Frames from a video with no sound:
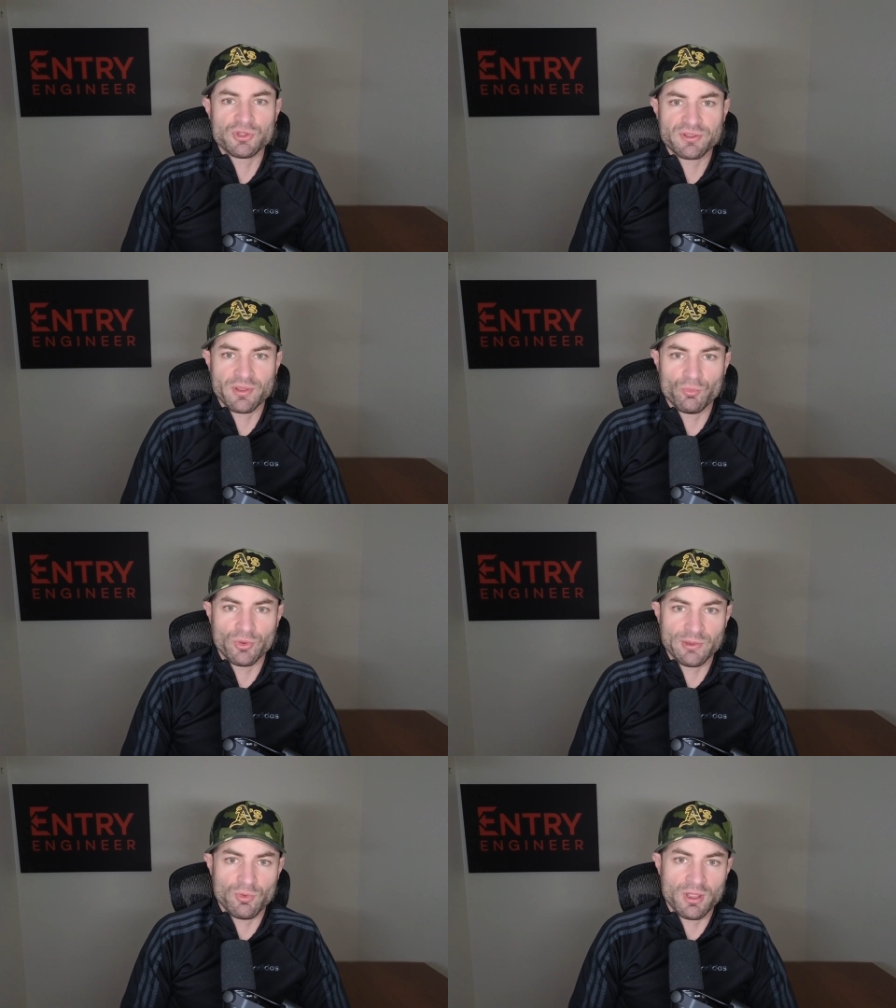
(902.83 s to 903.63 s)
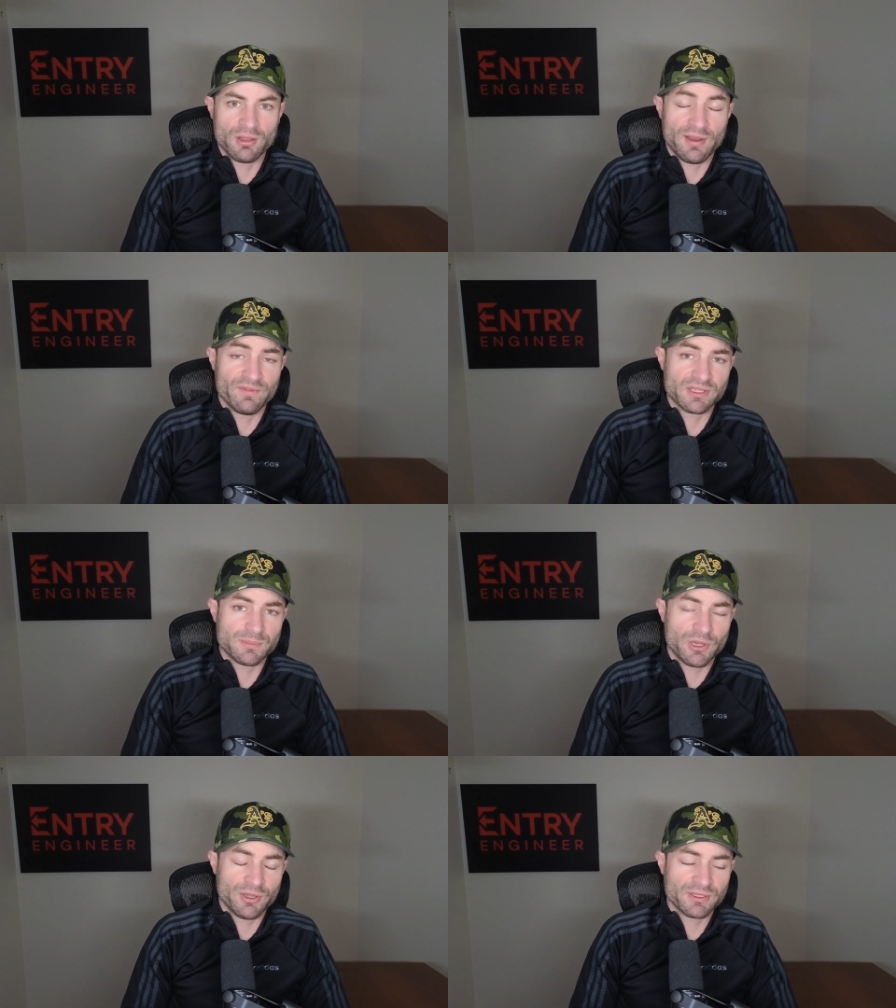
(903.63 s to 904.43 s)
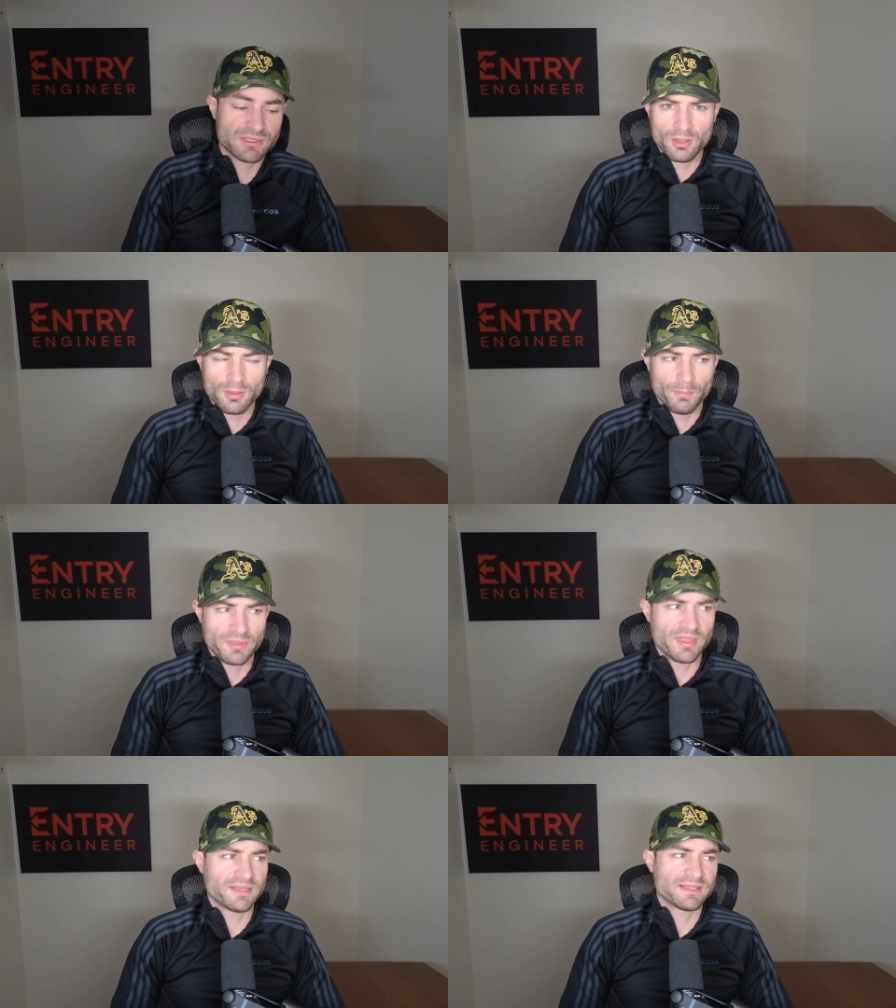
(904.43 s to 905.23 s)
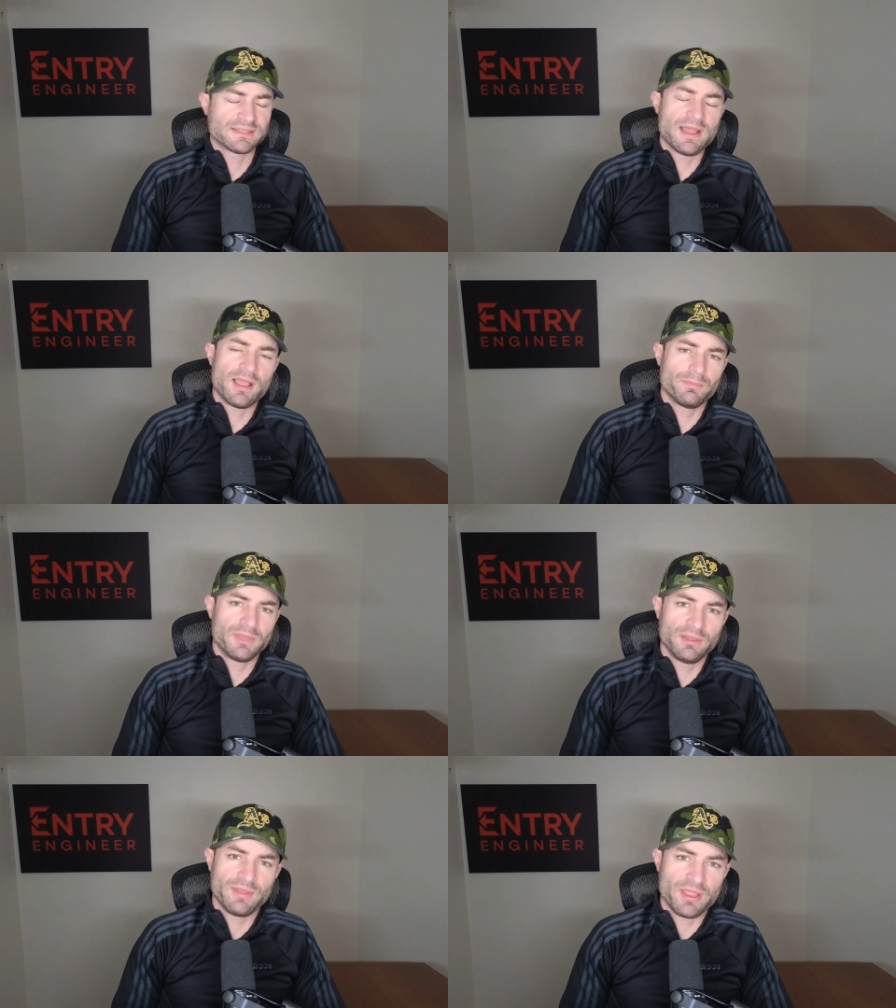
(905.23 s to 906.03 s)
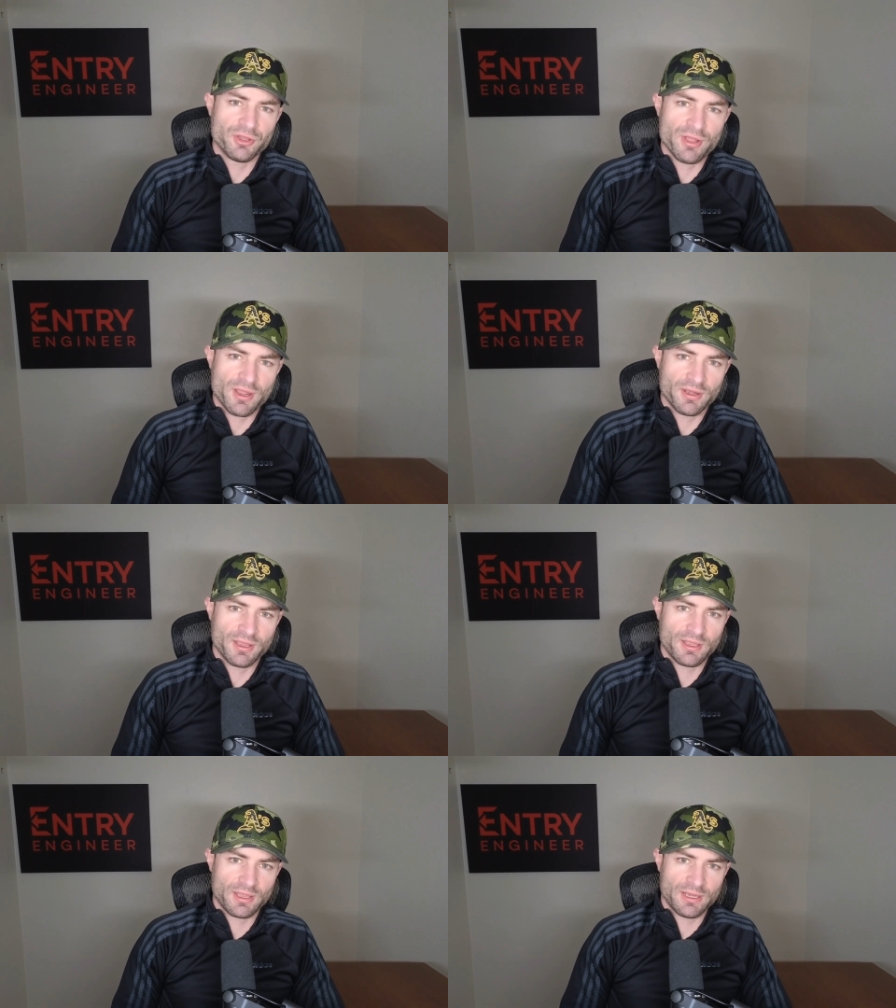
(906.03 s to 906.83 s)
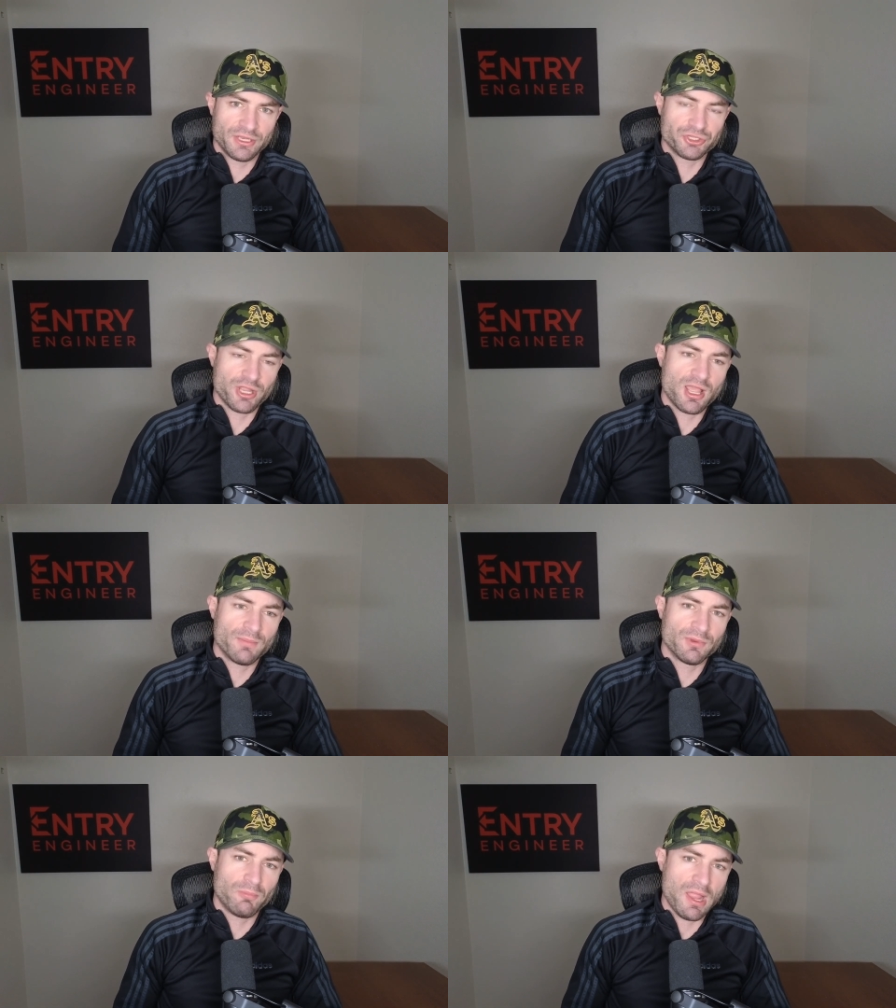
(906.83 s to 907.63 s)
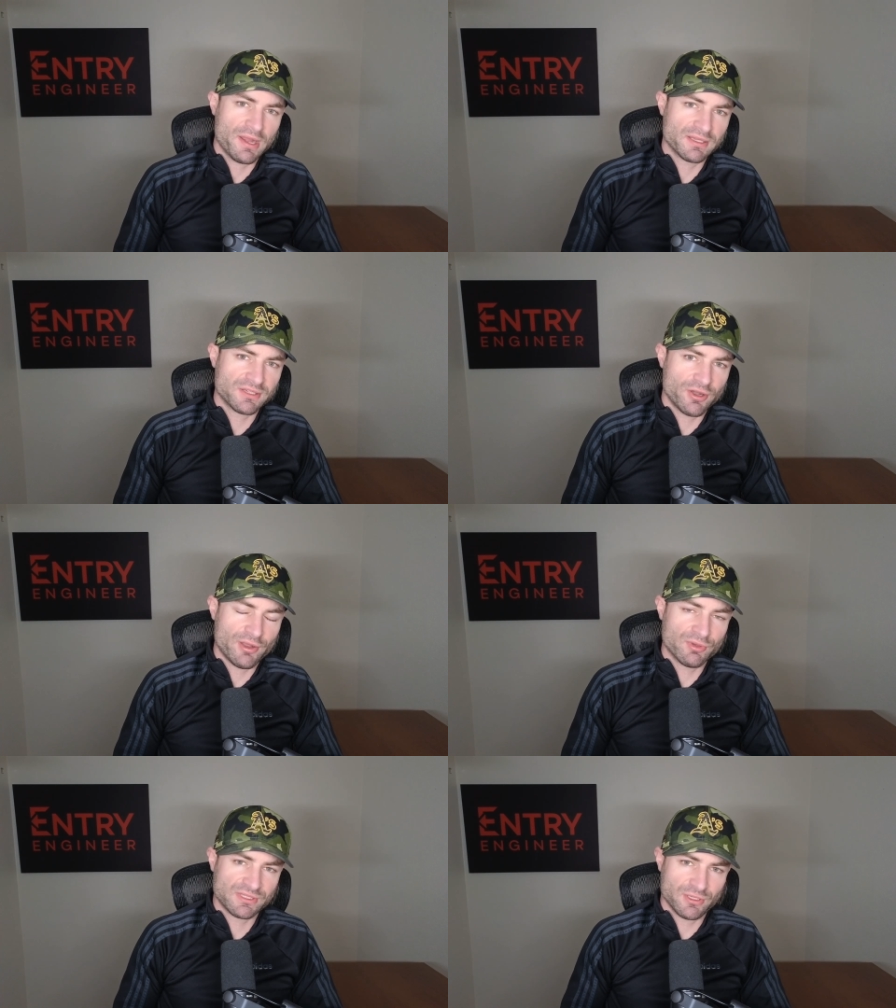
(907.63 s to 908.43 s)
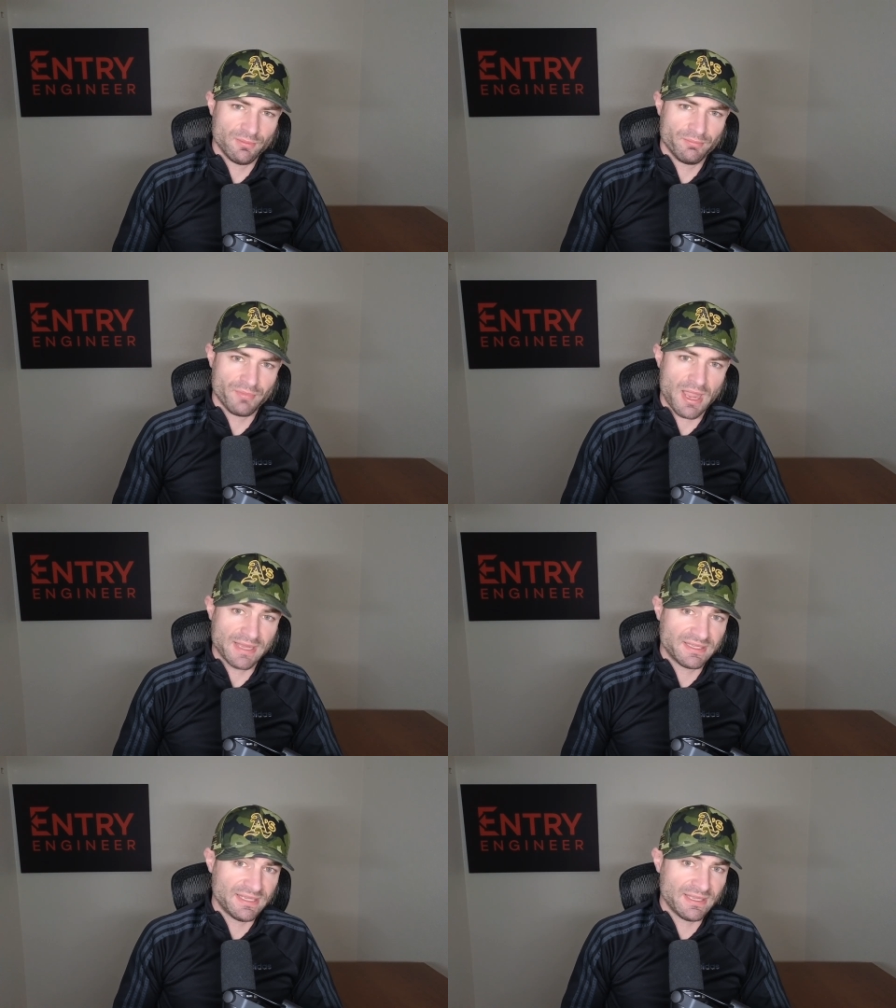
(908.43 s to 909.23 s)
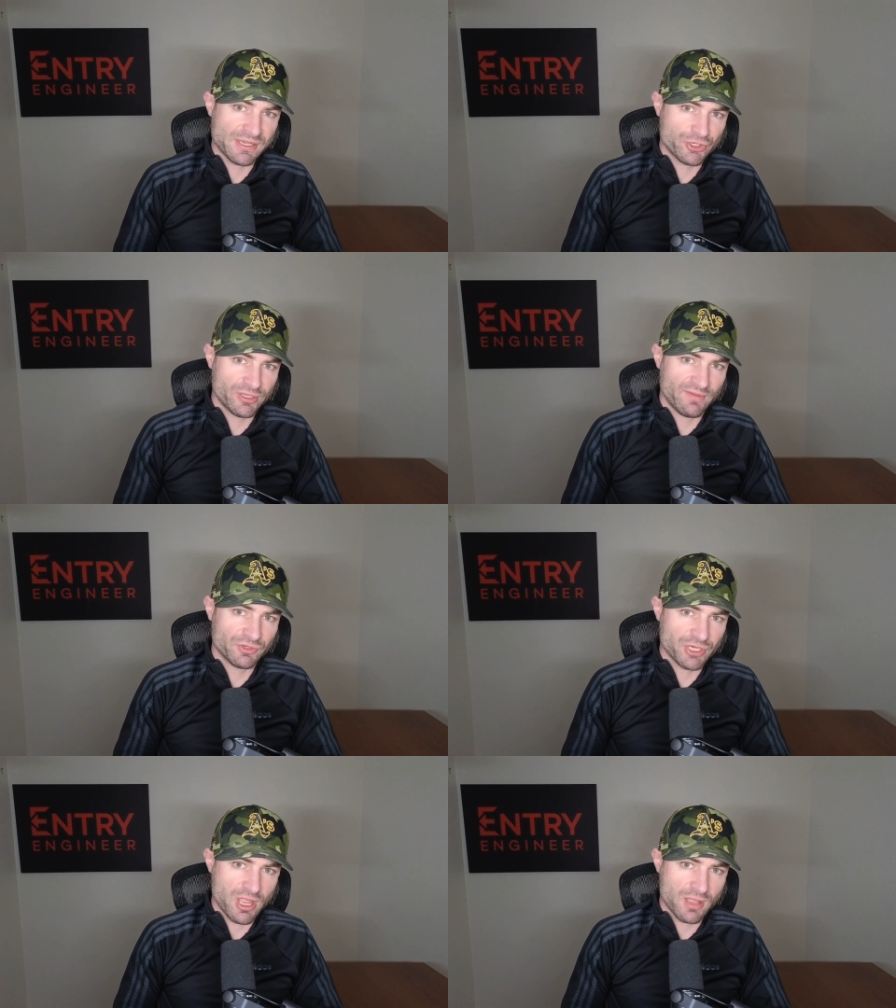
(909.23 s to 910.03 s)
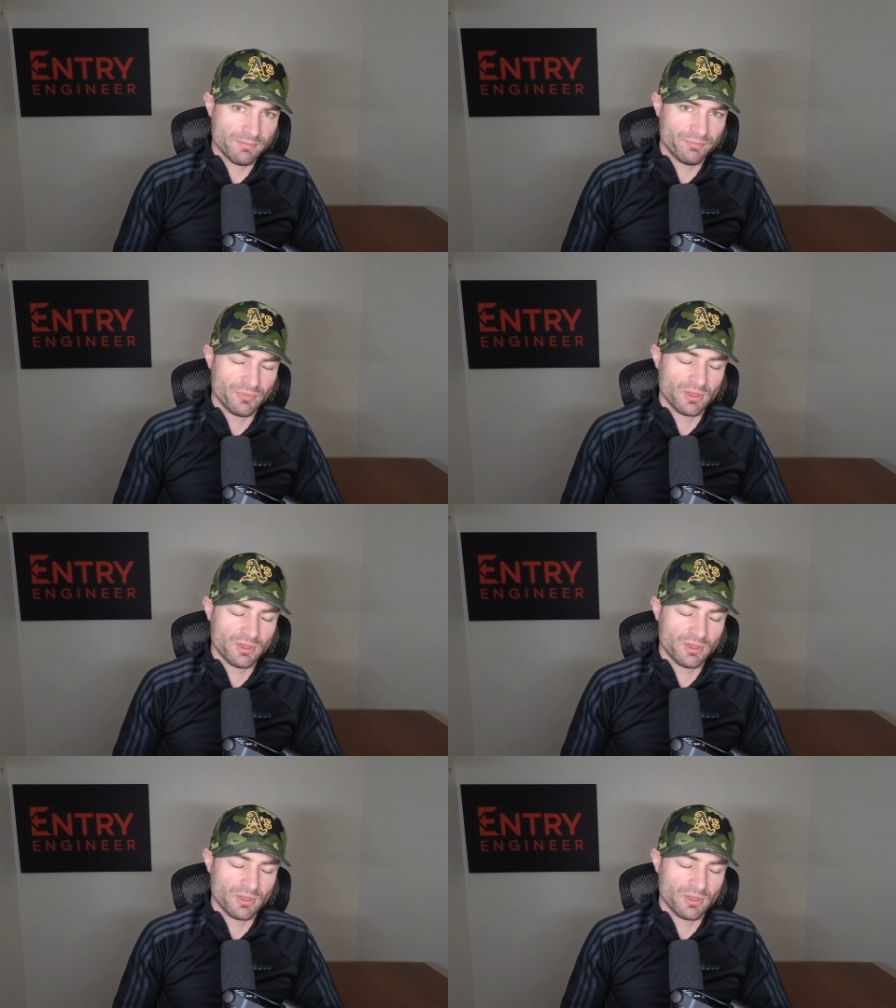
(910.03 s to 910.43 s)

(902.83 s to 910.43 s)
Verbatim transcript: Most of them really want a lot of experience. But that does not mean that you're not going to get any job. You're probably going to start out with some IT entry level job.